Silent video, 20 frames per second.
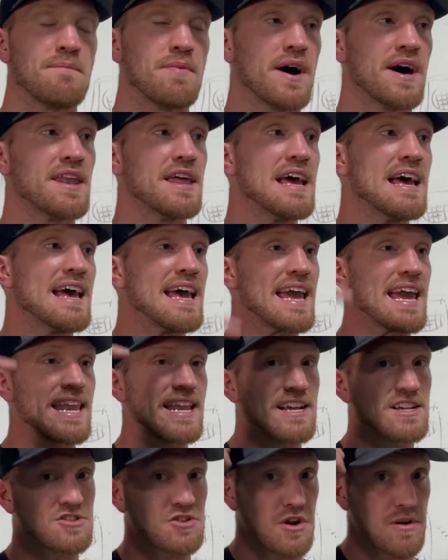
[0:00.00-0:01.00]
But it
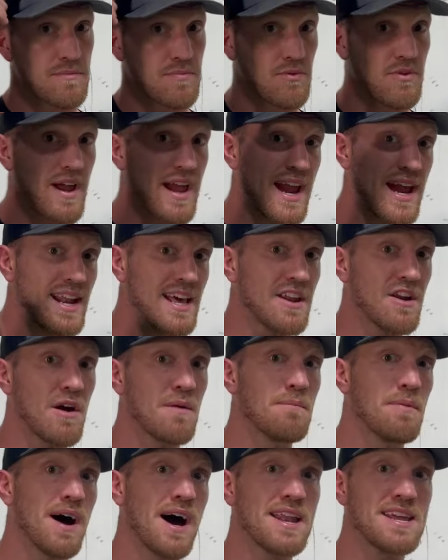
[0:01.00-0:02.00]
is our brain and our
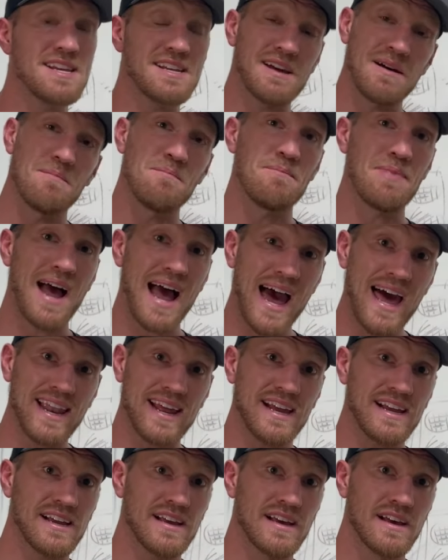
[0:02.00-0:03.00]
body
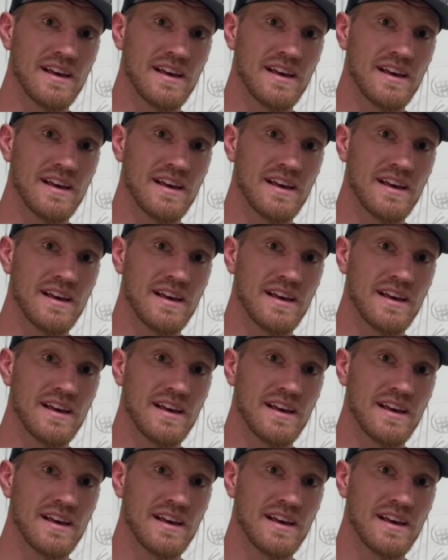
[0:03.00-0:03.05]
combating